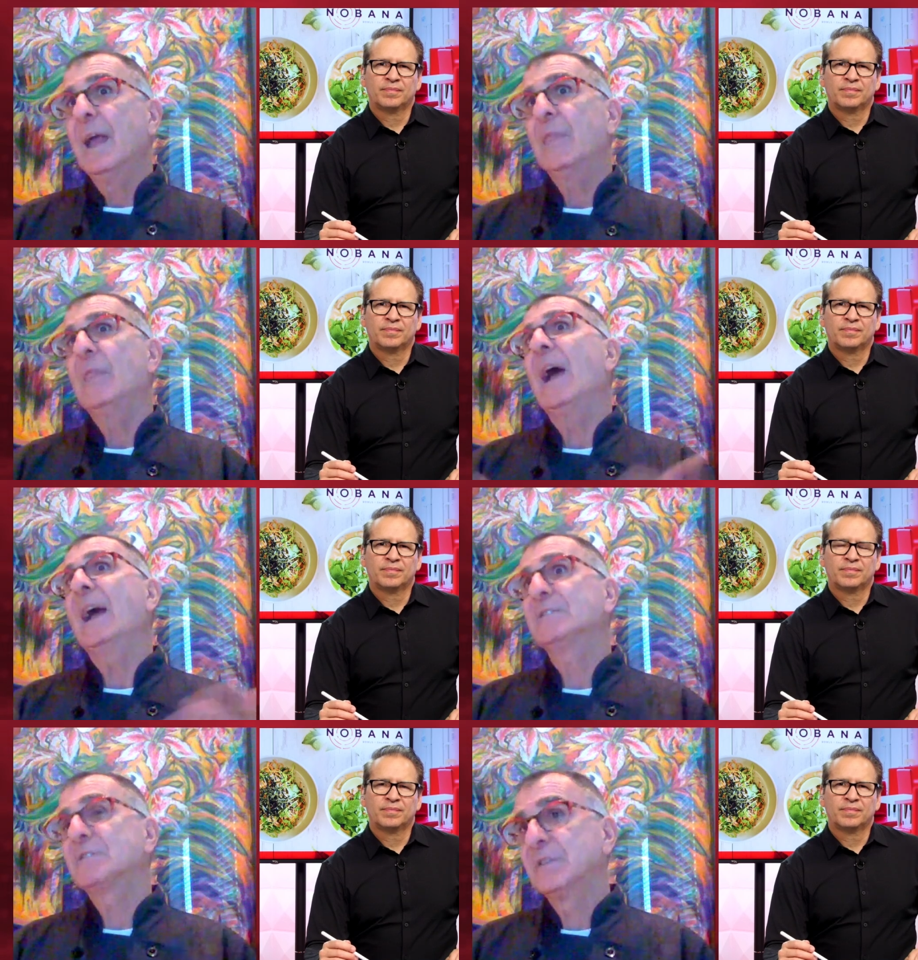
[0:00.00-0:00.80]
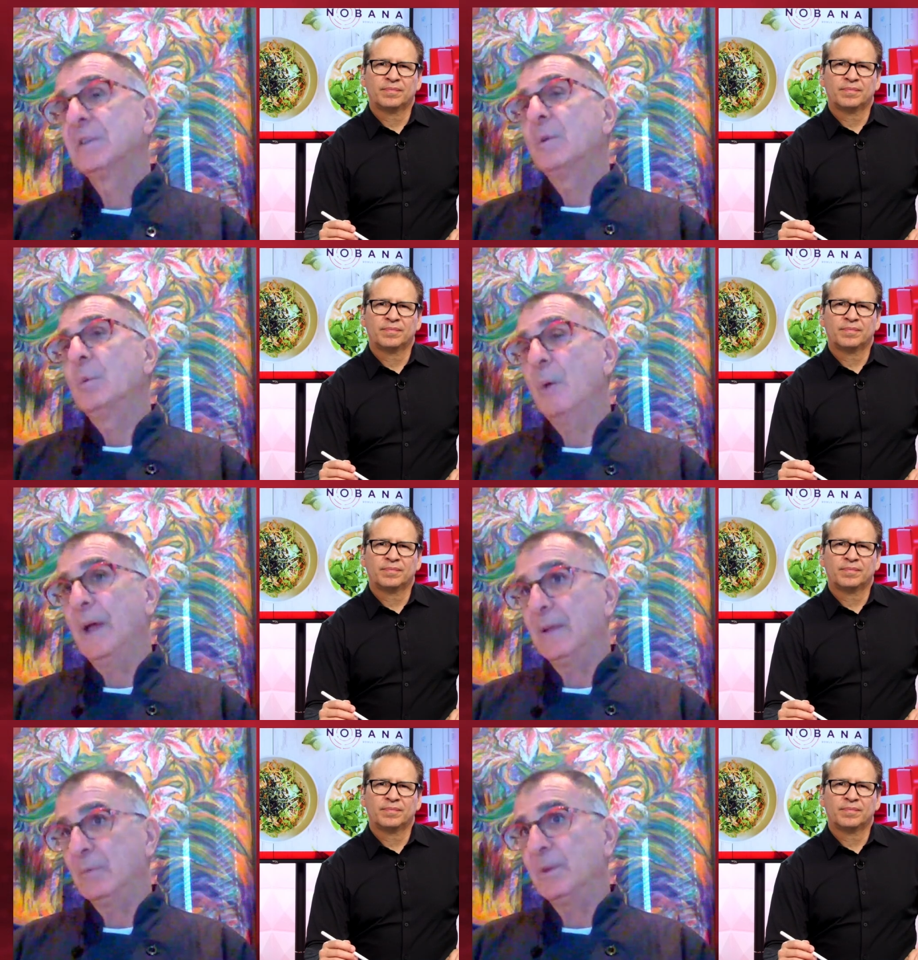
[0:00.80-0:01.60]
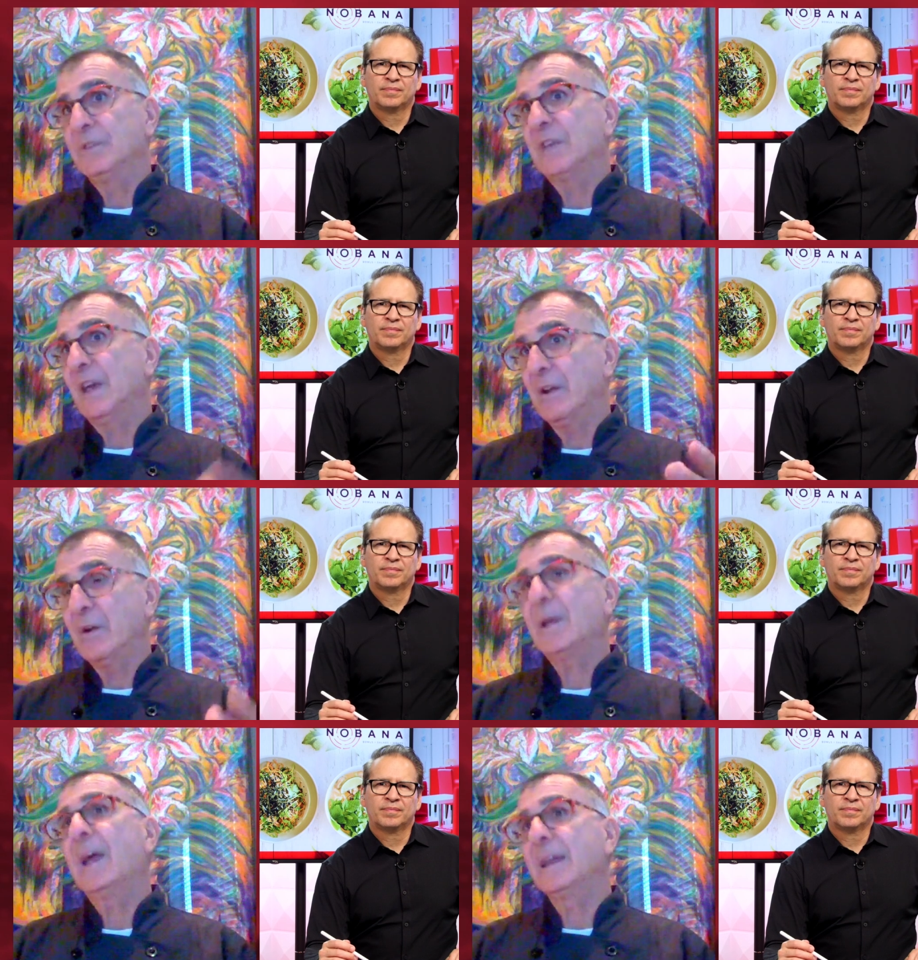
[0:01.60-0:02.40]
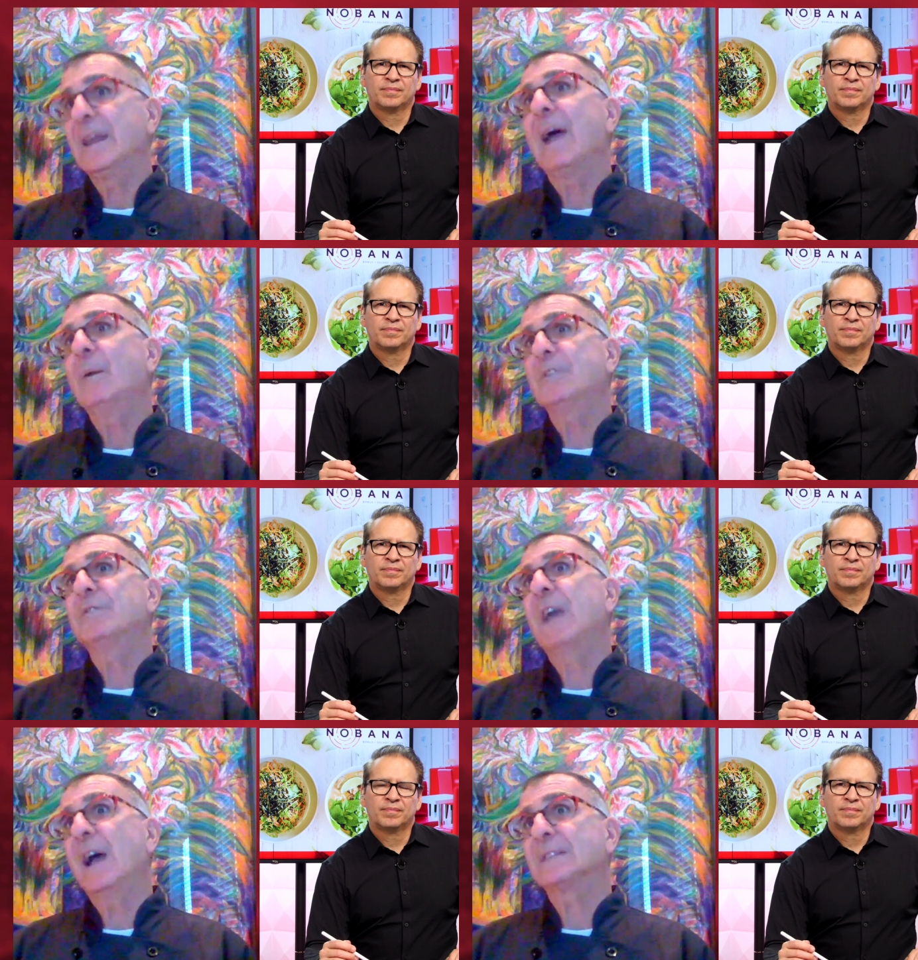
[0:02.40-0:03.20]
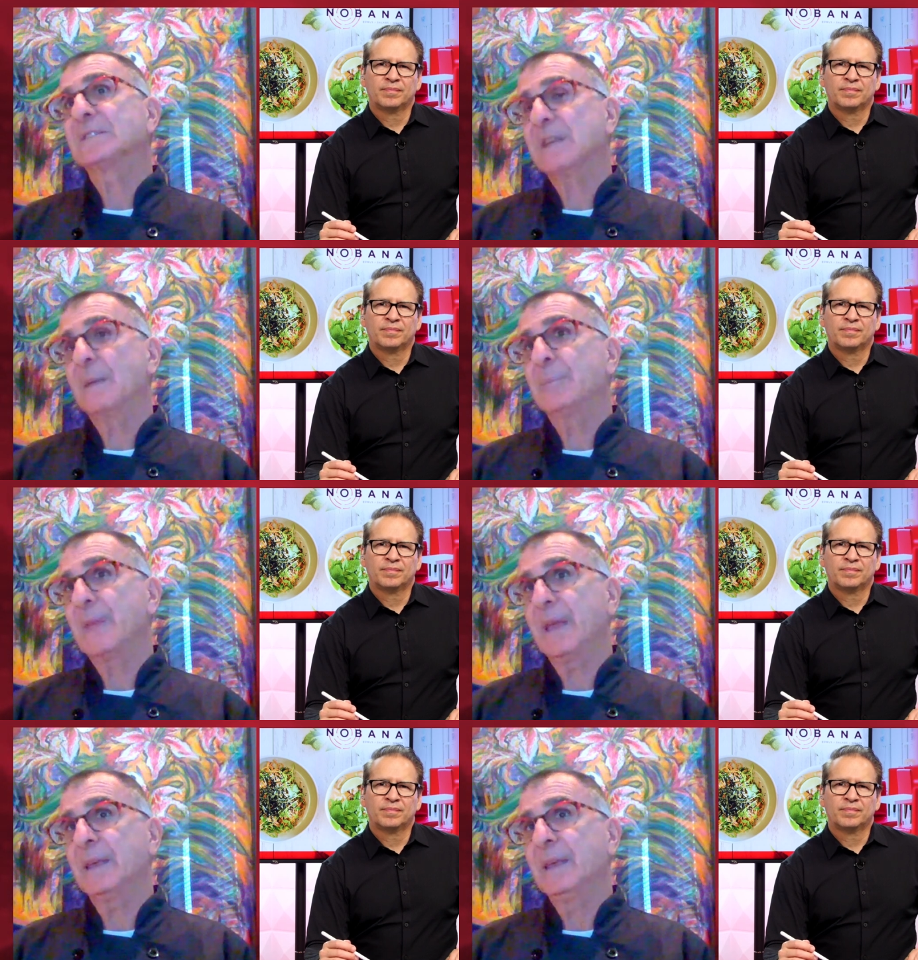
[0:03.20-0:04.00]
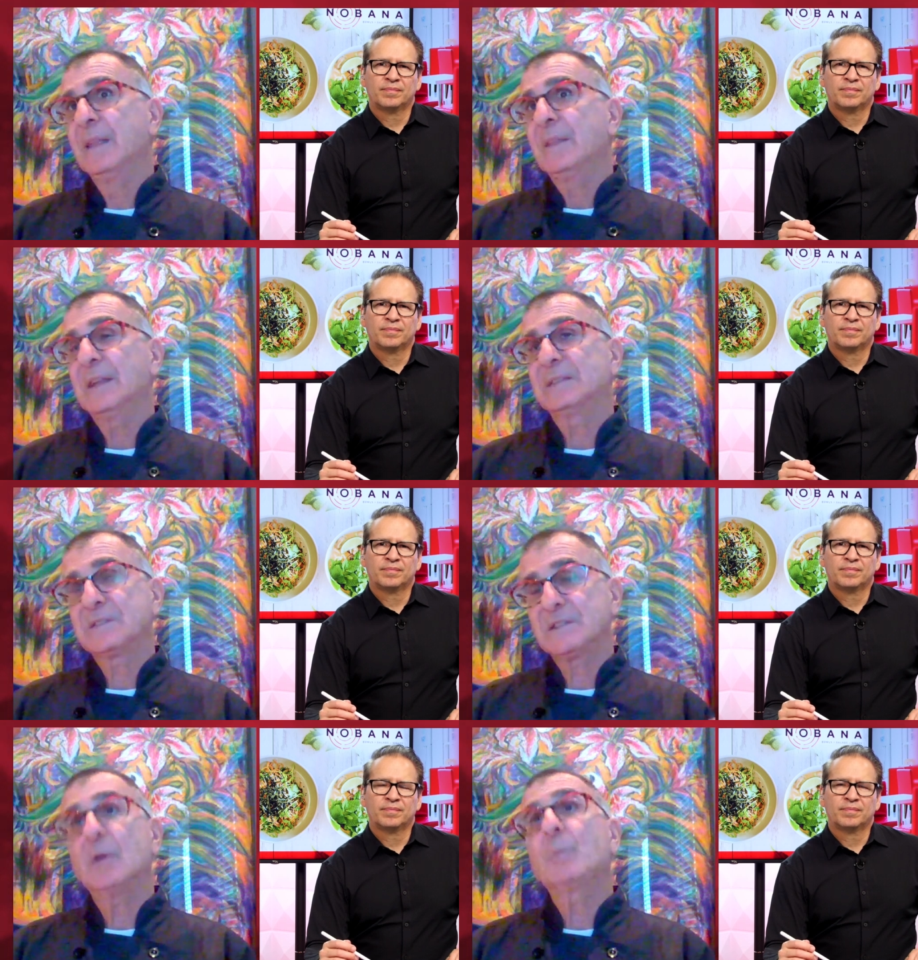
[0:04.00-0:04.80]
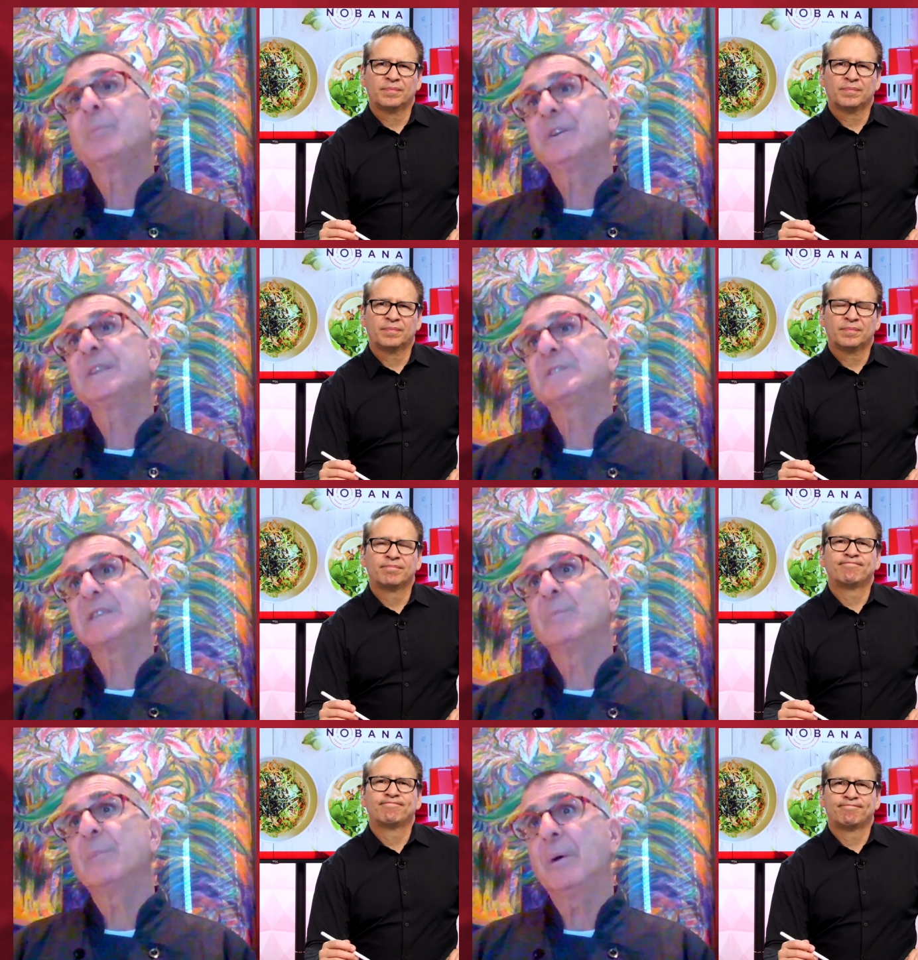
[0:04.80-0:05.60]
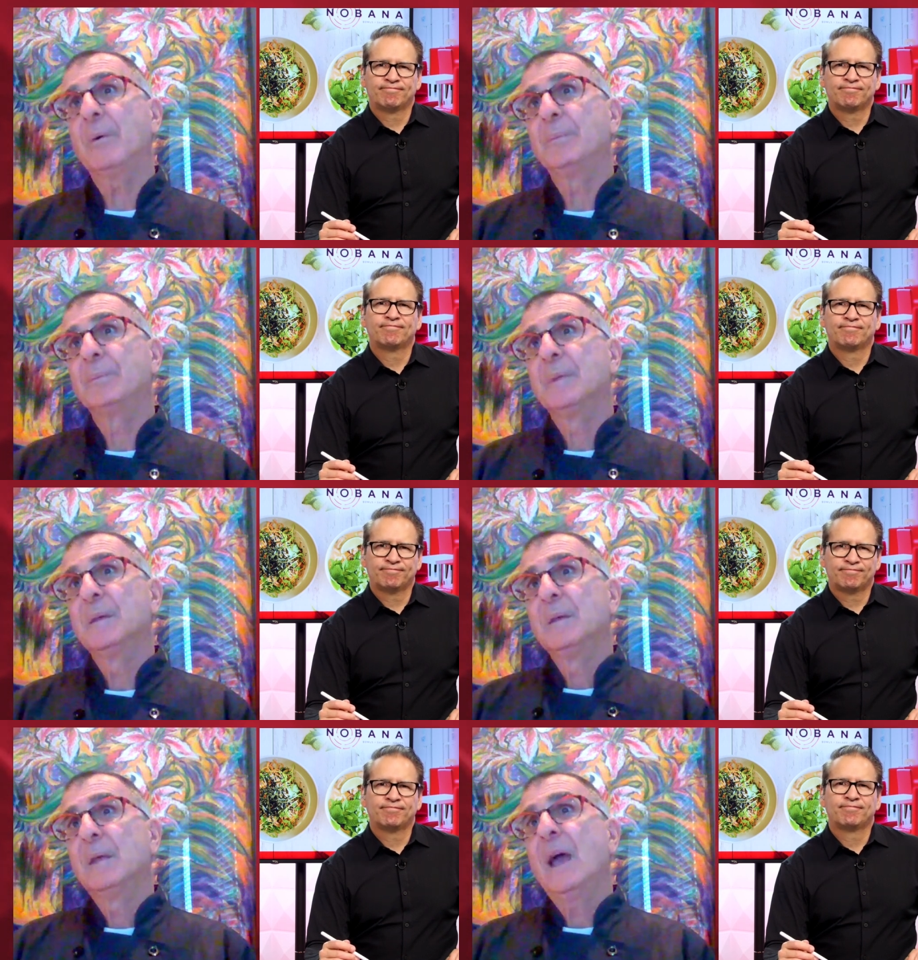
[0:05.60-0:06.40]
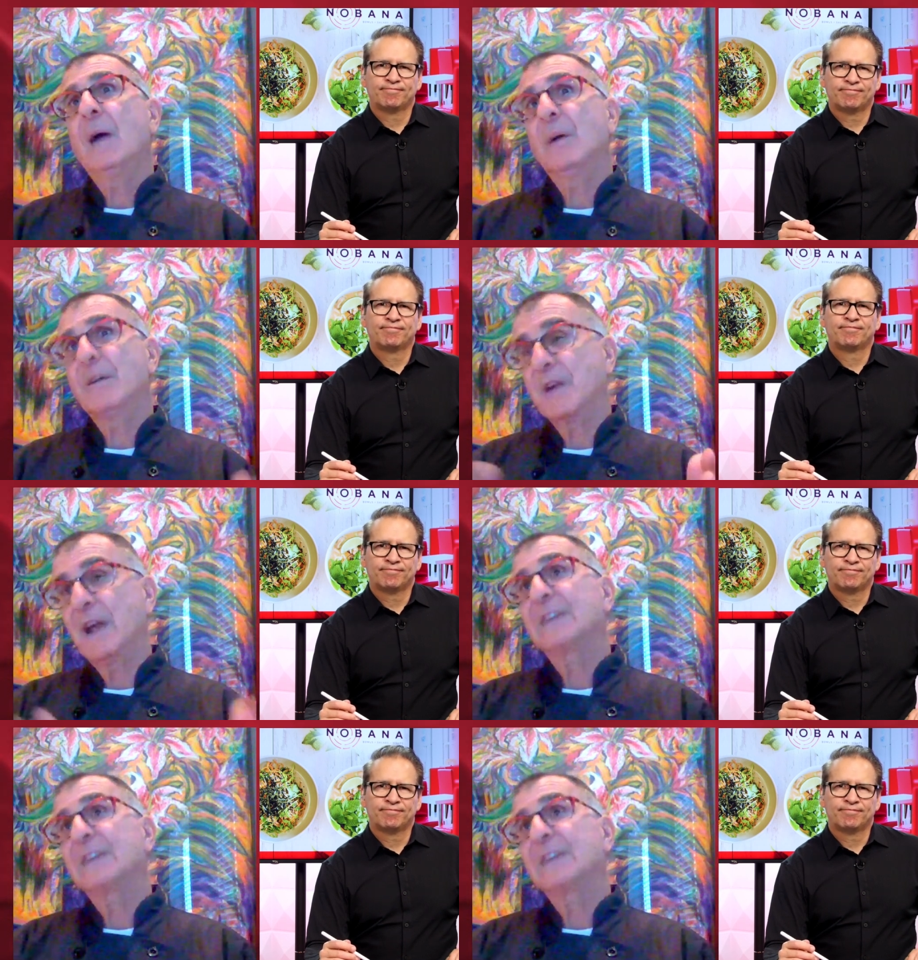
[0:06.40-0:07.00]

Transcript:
Speaker 1: And that's when we said, okay, now we've got something that's still pretty simple, however